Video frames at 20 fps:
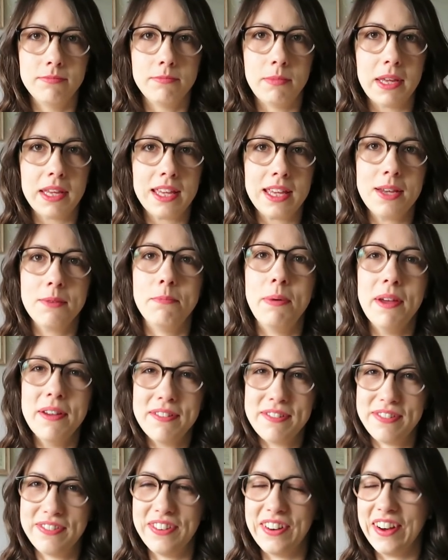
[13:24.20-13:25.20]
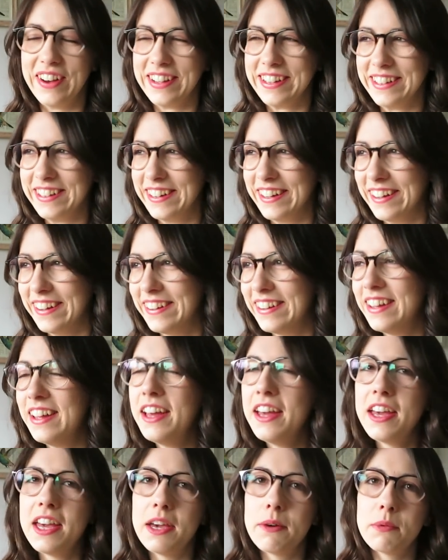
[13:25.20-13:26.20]
make it a bit finer.
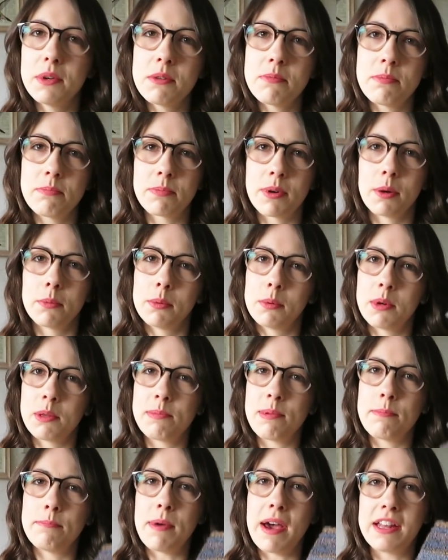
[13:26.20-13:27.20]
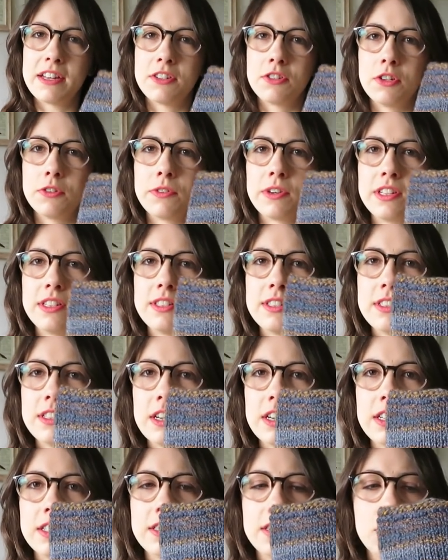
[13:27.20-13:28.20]
It would have probably been better if I'd
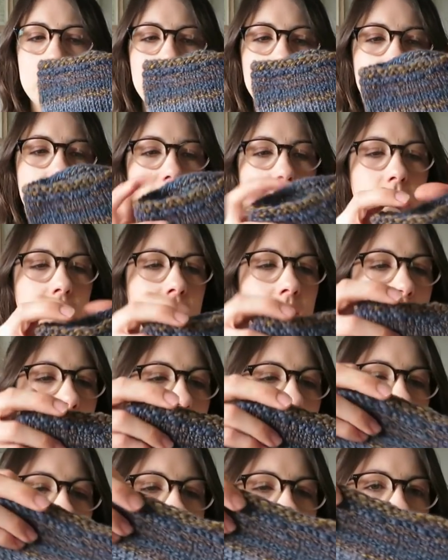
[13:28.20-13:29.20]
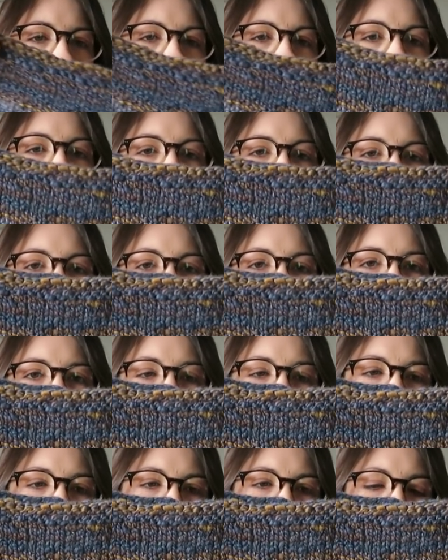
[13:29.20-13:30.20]
started with the chunky
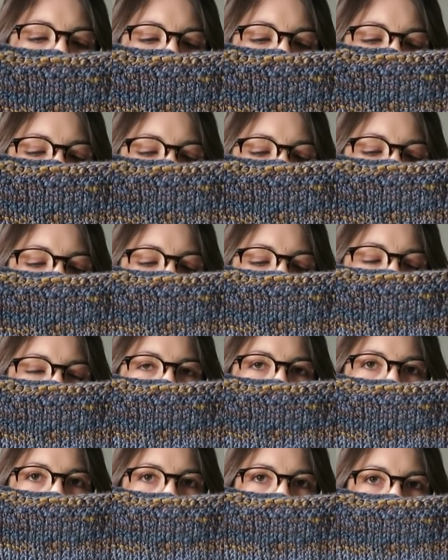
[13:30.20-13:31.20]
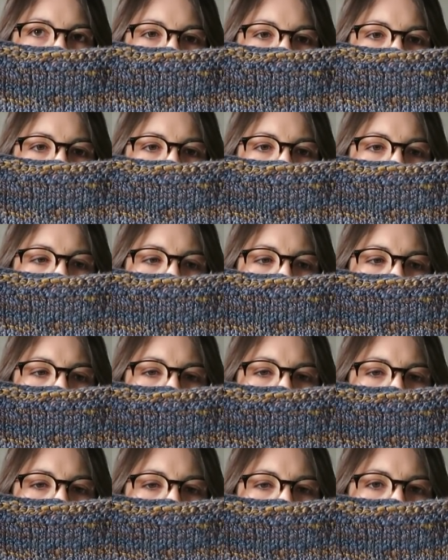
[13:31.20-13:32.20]
bit at the bottom.
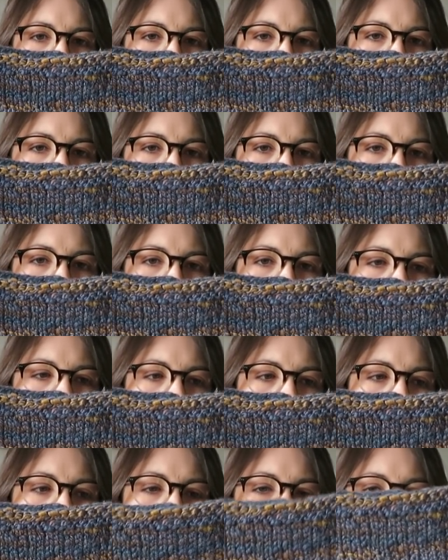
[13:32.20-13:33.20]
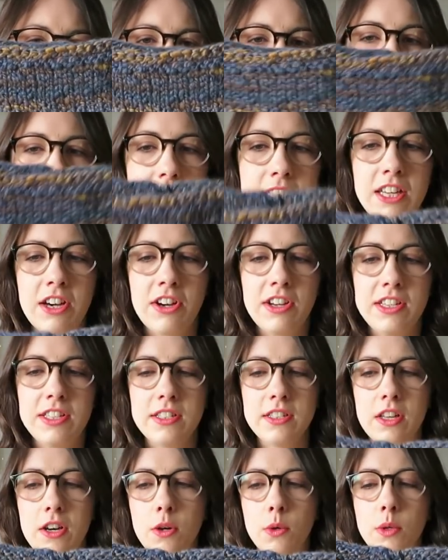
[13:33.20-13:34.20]
Because I think
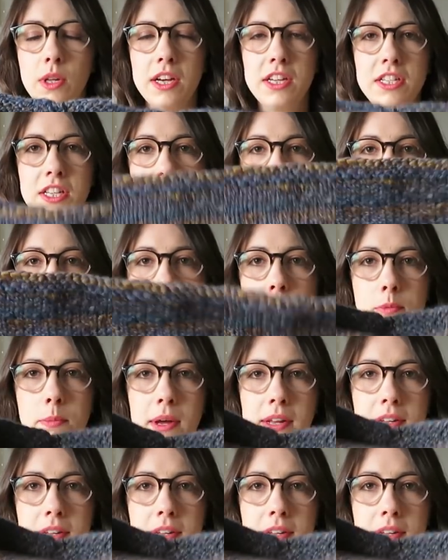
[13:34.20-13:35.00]
the whole idea of the